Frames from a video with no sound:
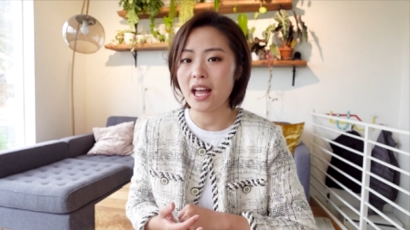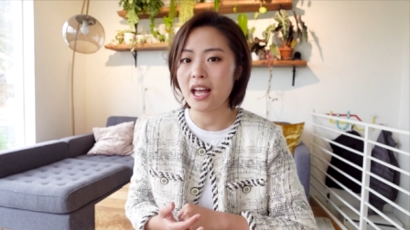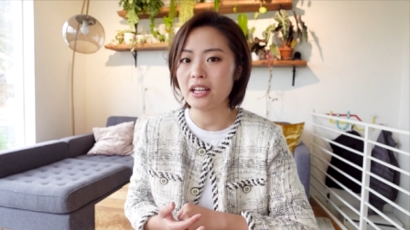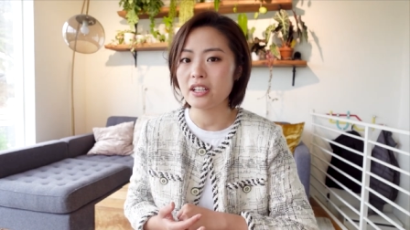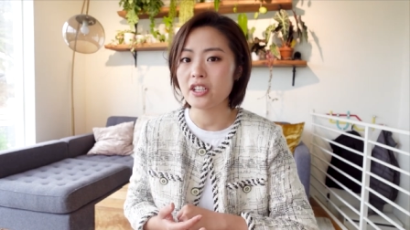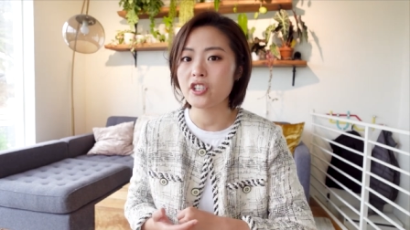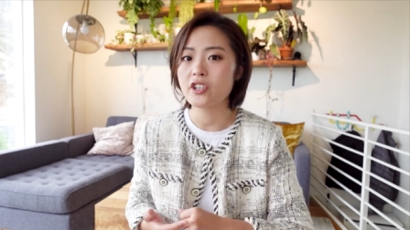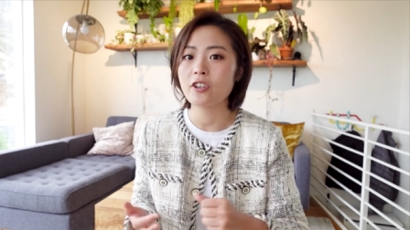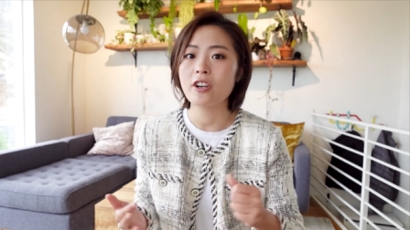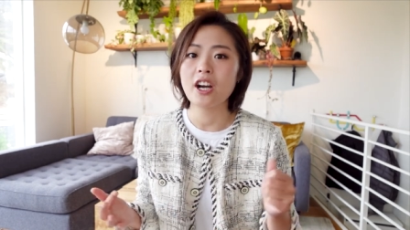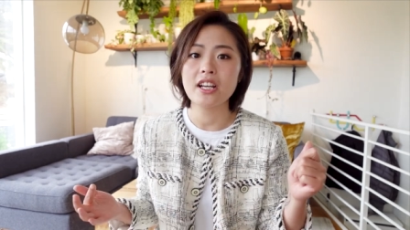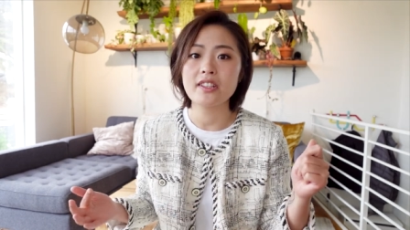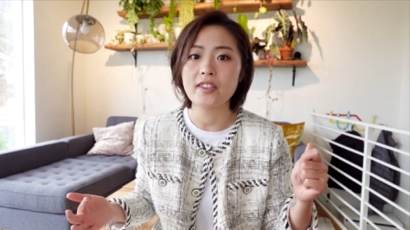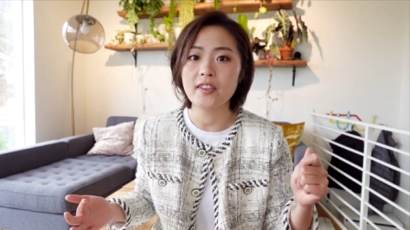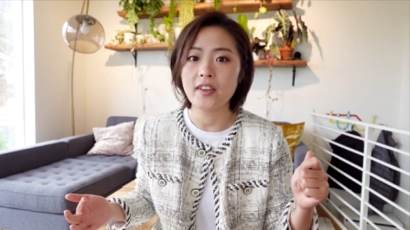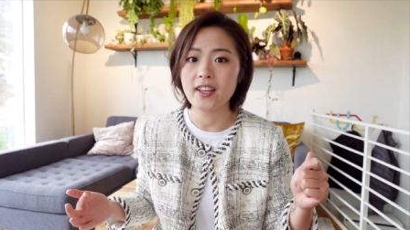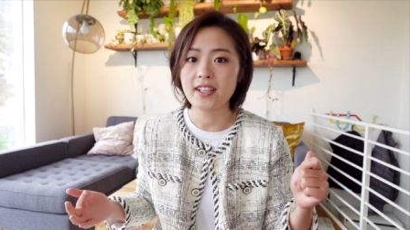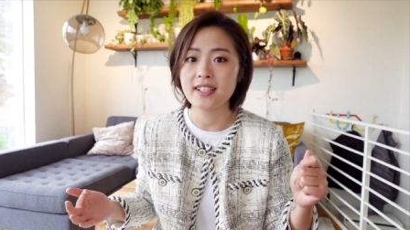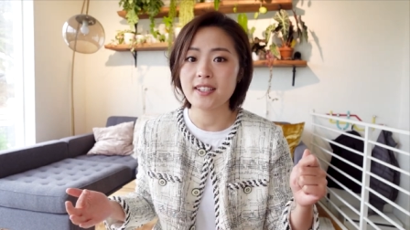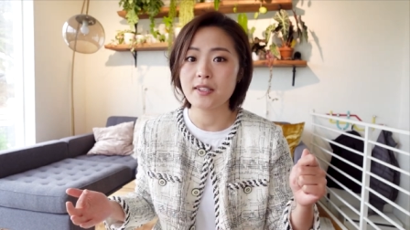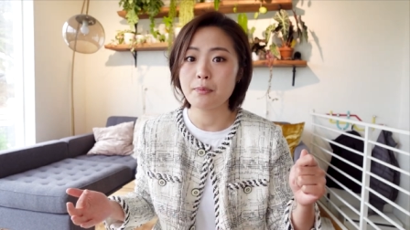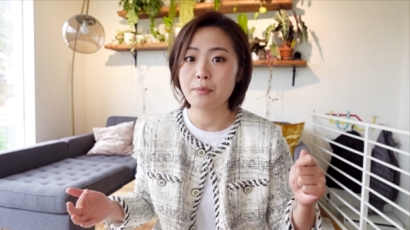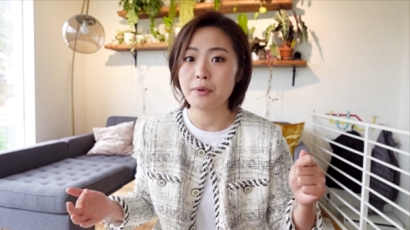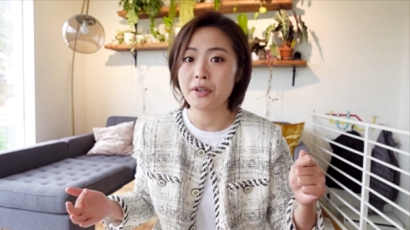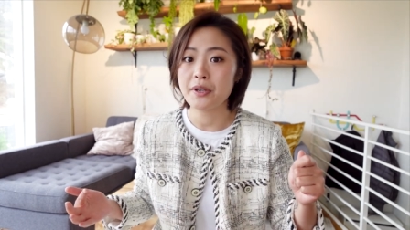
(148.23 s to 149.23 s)
and try to
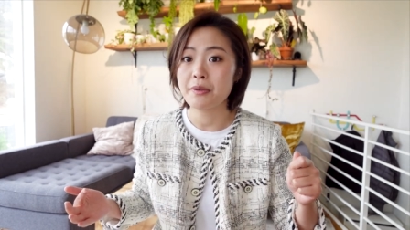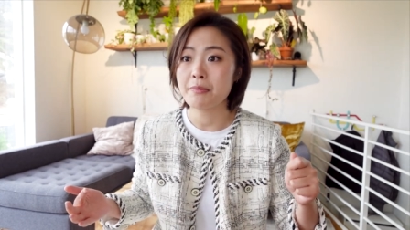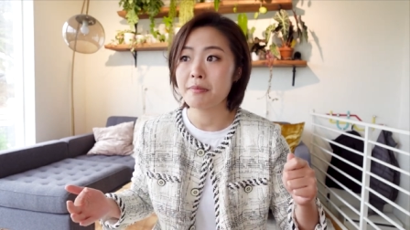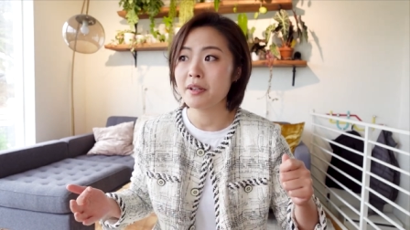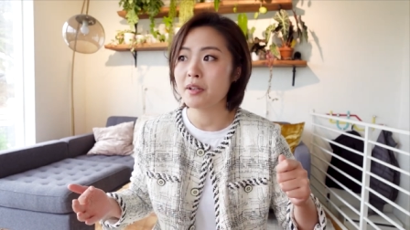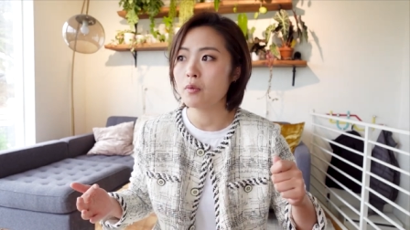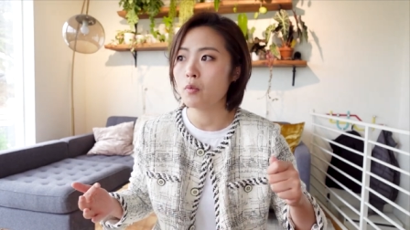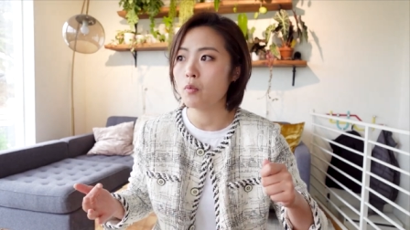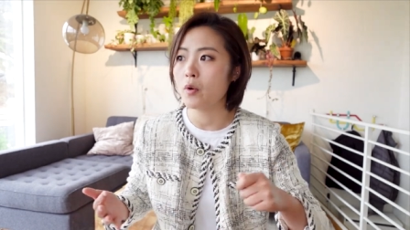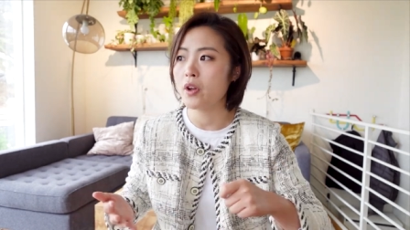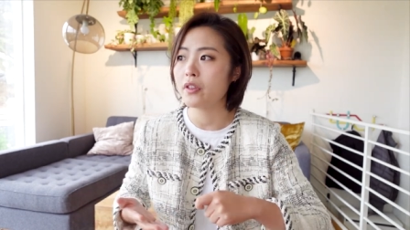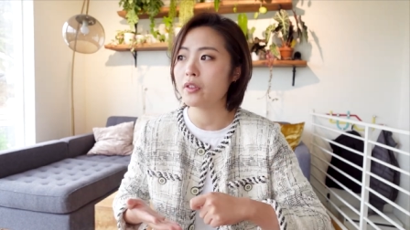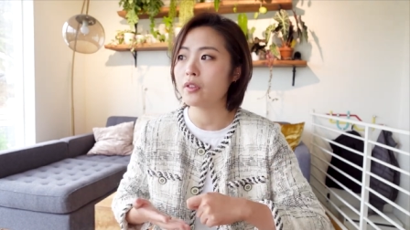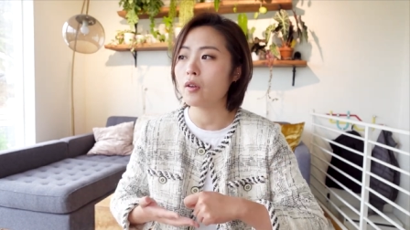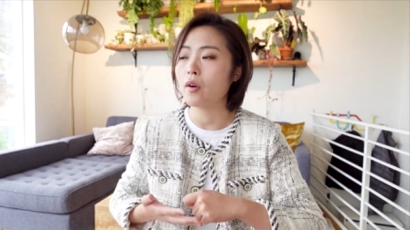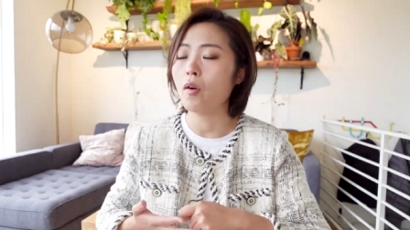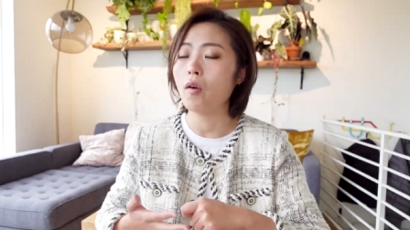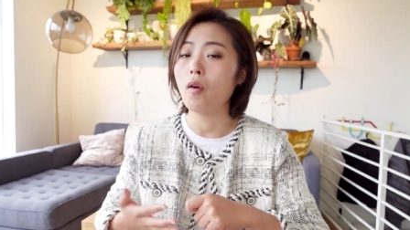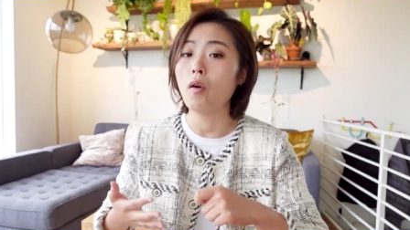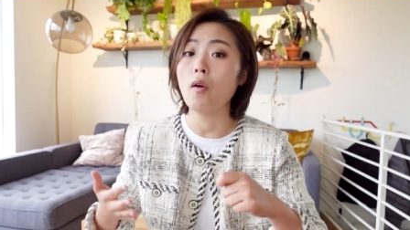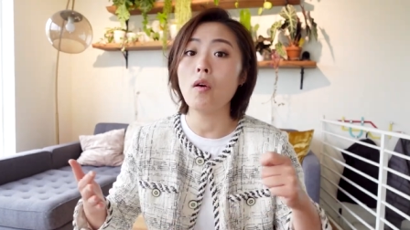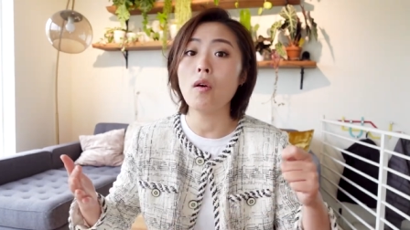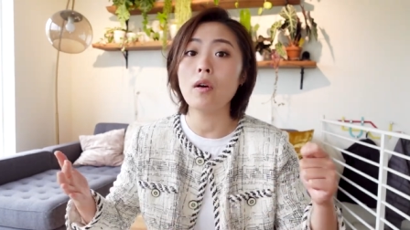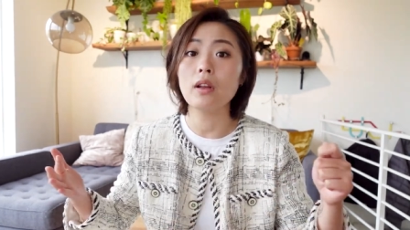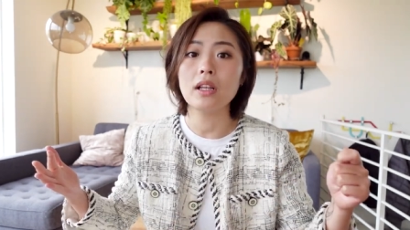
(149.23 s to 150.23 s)
experiment with
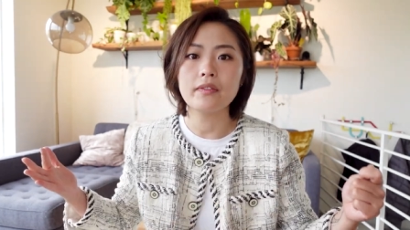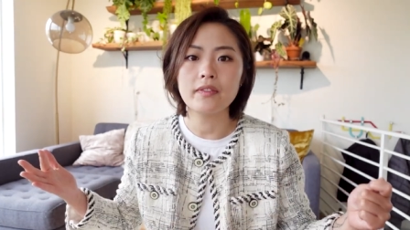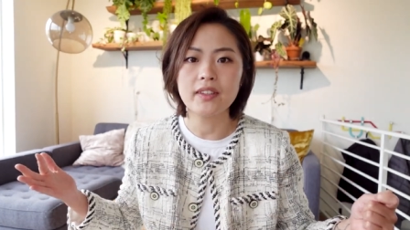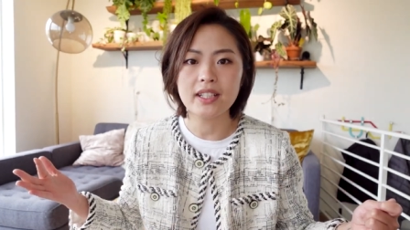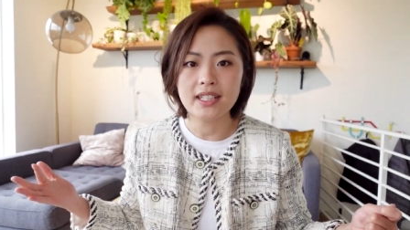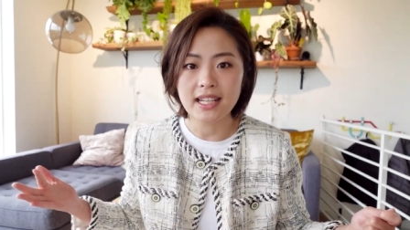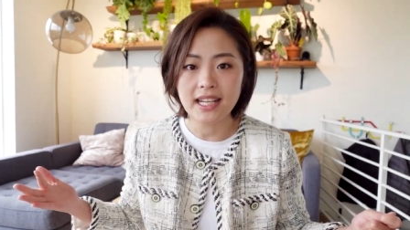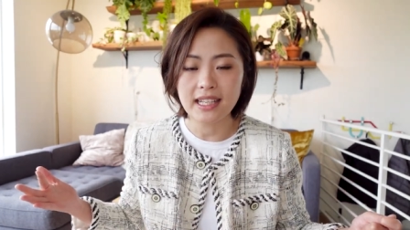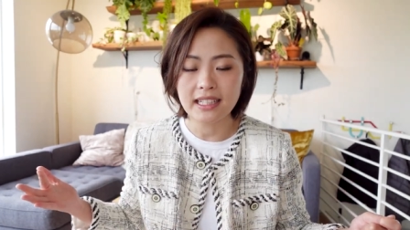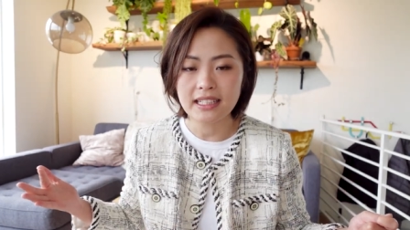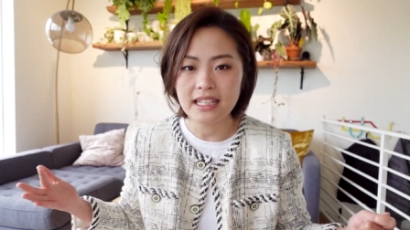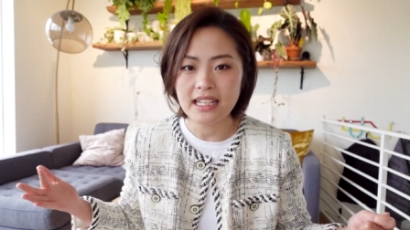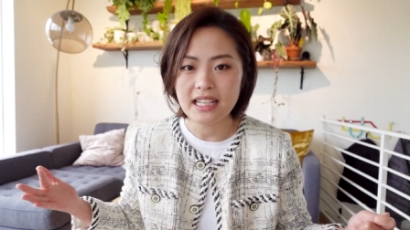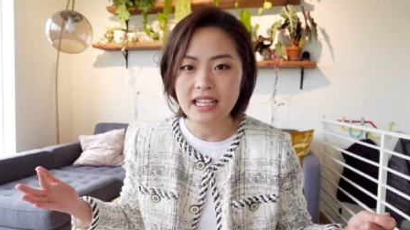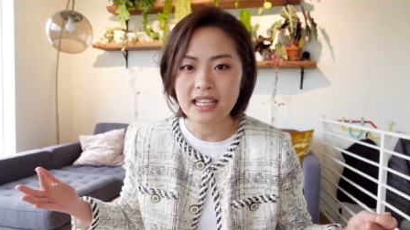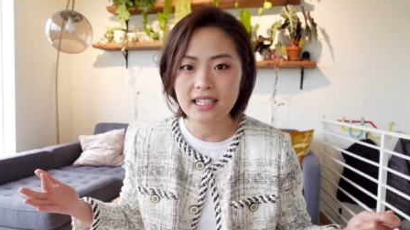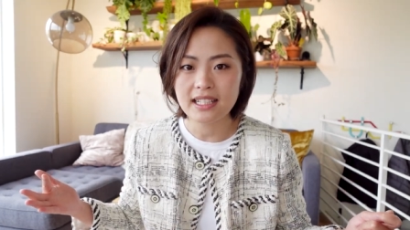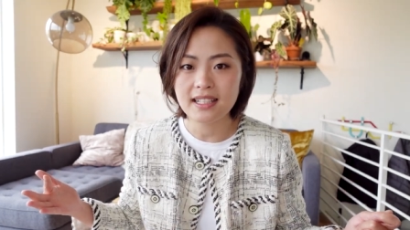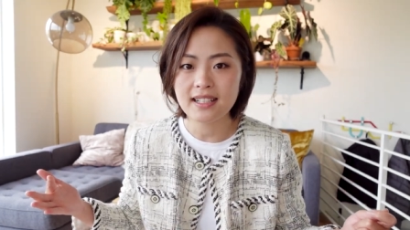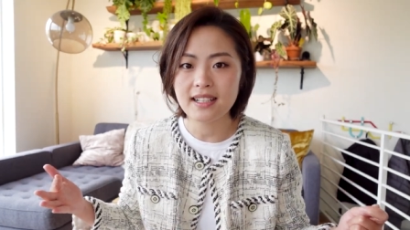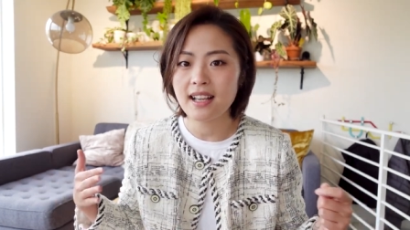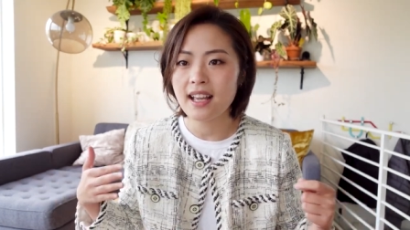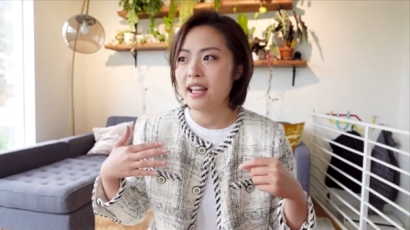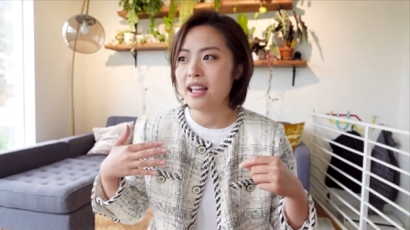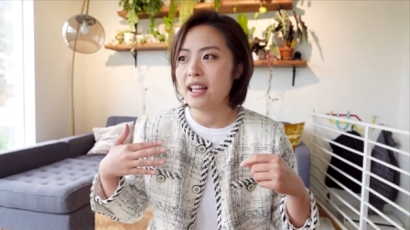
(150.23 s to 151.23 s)
all of the
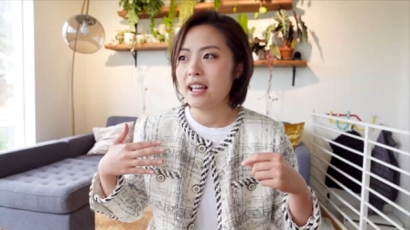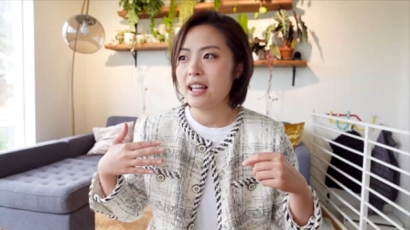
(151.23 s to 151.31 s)
techniques